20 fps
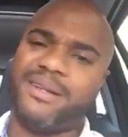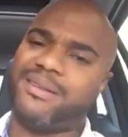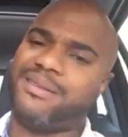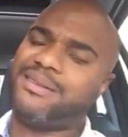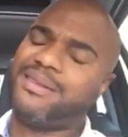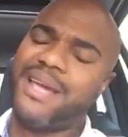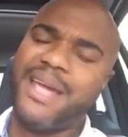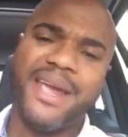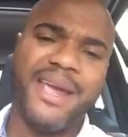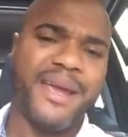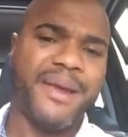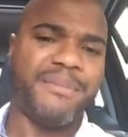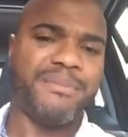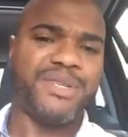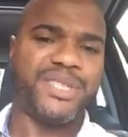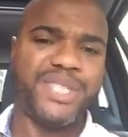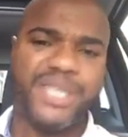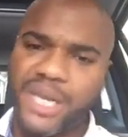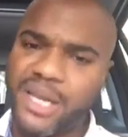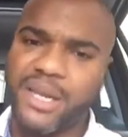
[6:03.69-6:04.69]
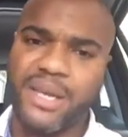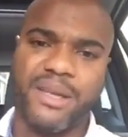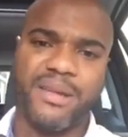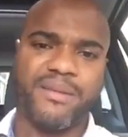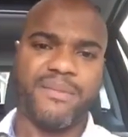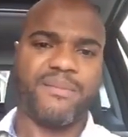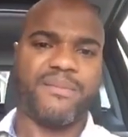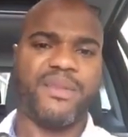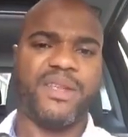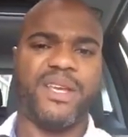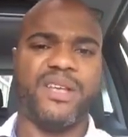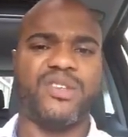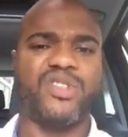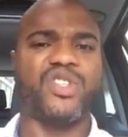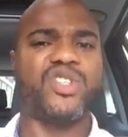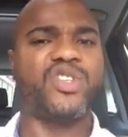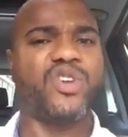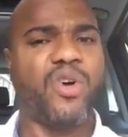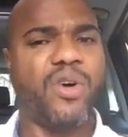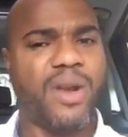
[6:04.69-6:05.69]
a damn chicken and
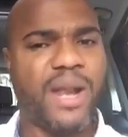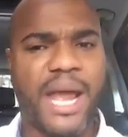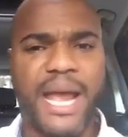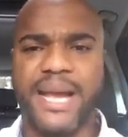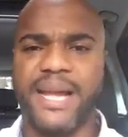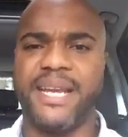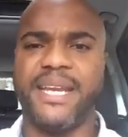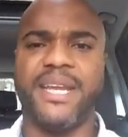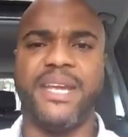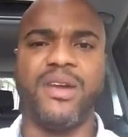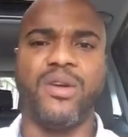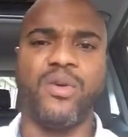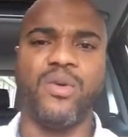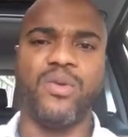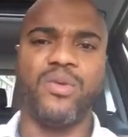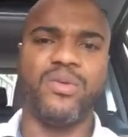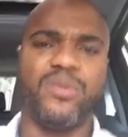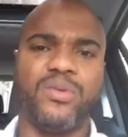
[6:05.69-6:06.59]
soar like an eagle.